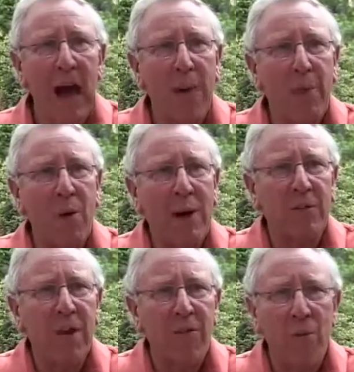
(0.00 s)
and that
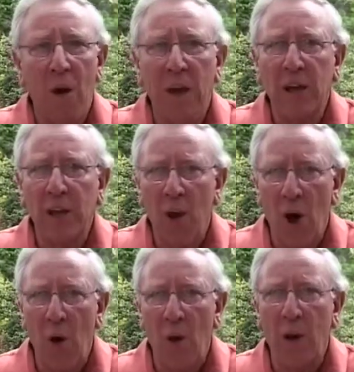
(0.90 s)
one's overriding
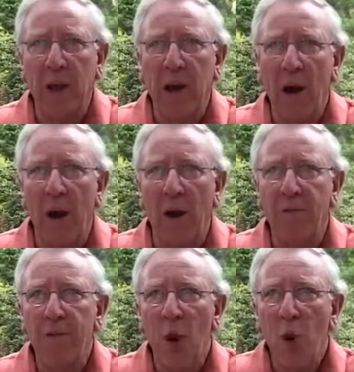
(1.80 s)
goal in life
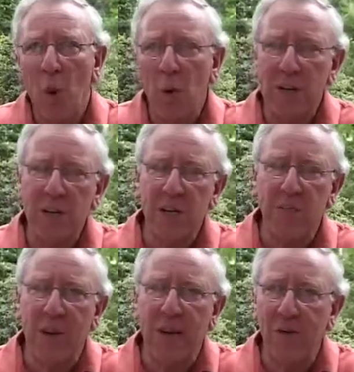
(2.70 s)
ought to
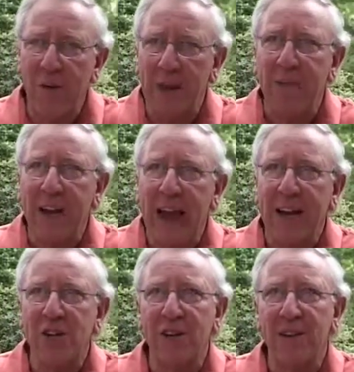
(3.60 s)
be
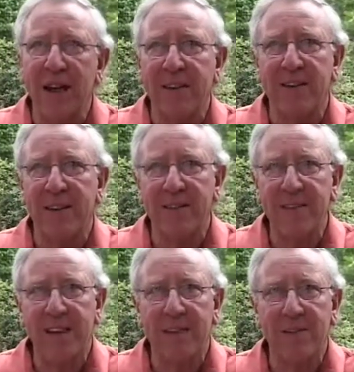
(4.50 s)
gratification and
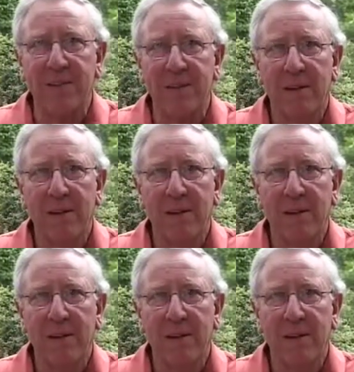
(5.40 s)
success.